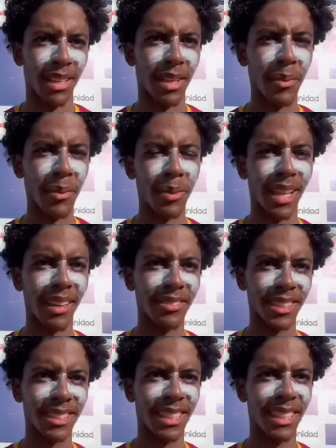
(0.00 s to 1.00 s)
Oh, well, we'll
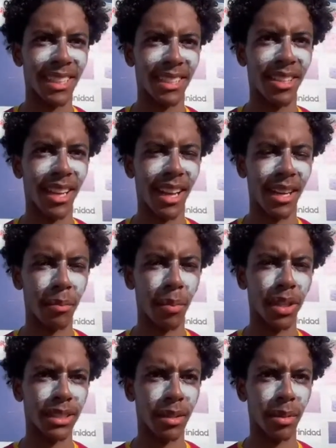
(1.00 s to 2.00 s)
have to see, looking at the
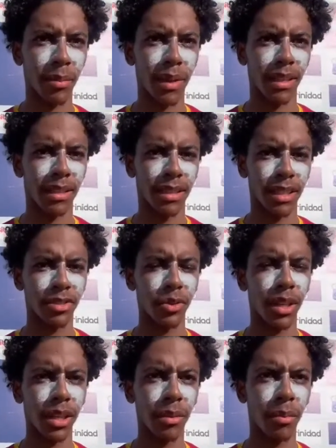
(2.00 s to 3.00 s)
points table, but it's
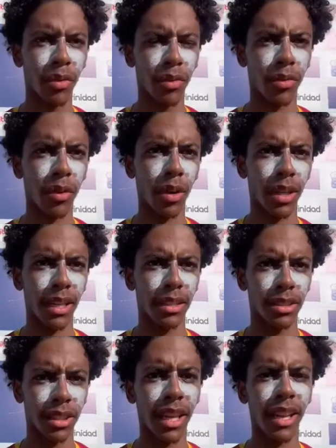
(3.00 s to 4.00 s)
really good moving forward
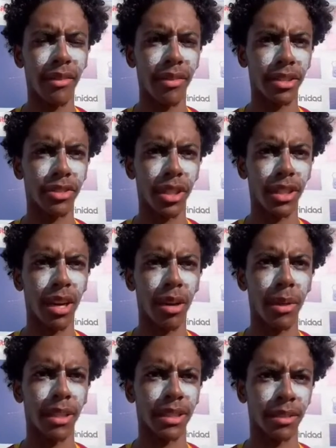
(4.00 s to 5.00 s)
to get that victory under
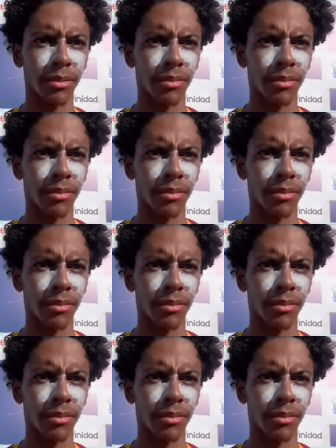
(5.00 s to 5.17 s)
our belt.